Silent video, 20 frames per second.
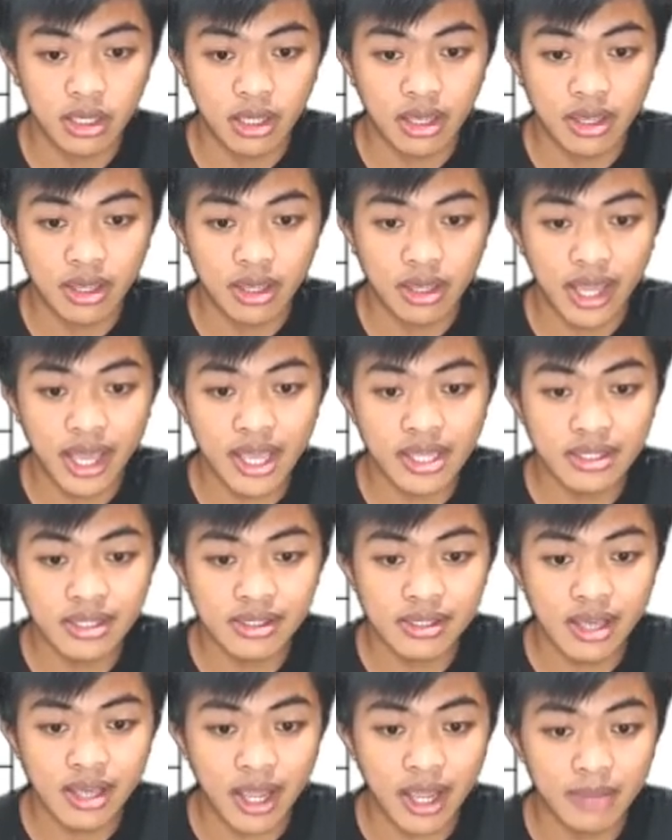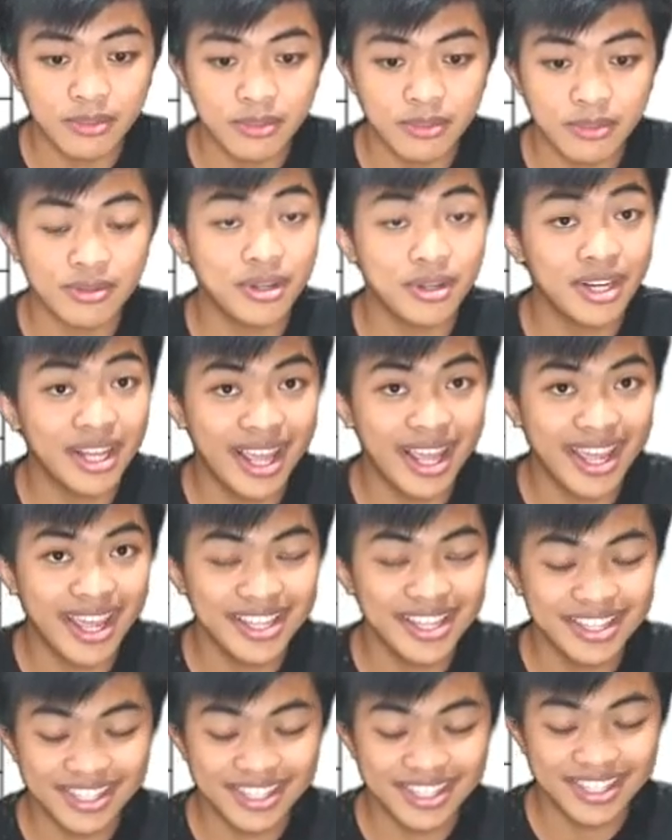8 times
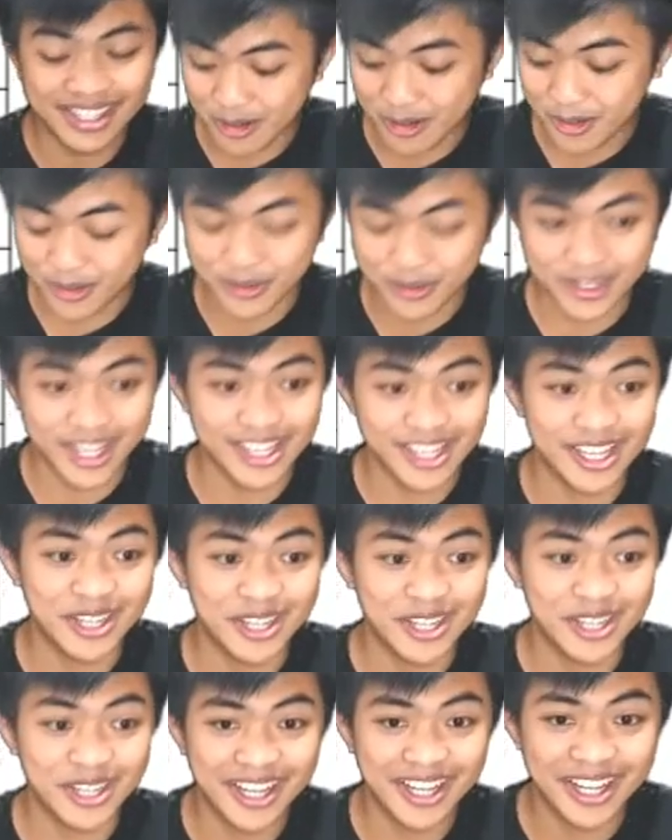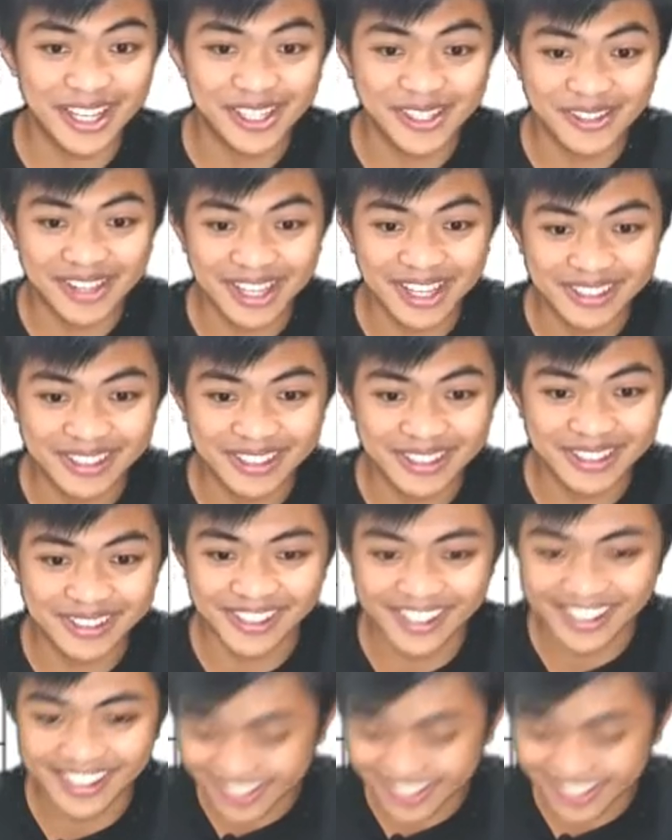38. Oh, kailangan ng calculator.